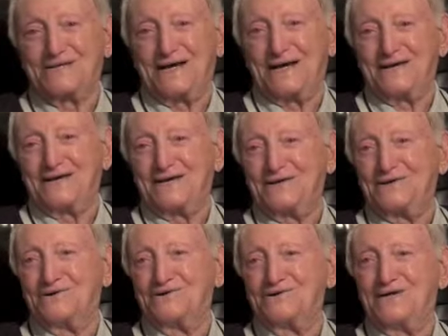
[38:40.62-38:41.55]
I'm telling
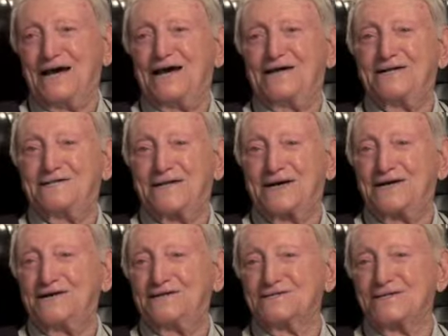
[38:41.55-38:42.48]
you, yelled,
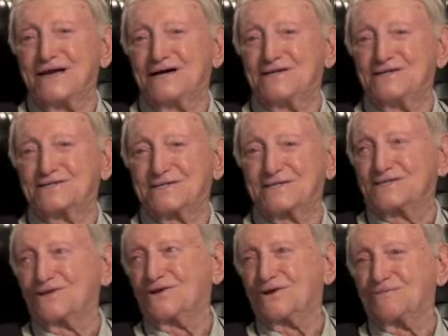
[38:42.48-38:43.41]
they all yelled,
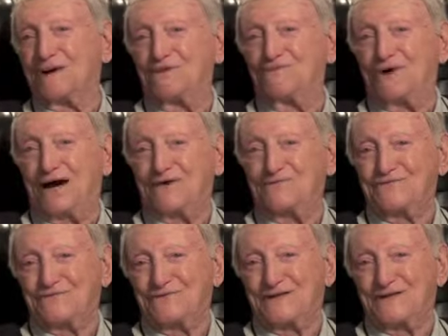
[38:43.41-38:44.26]
including my wife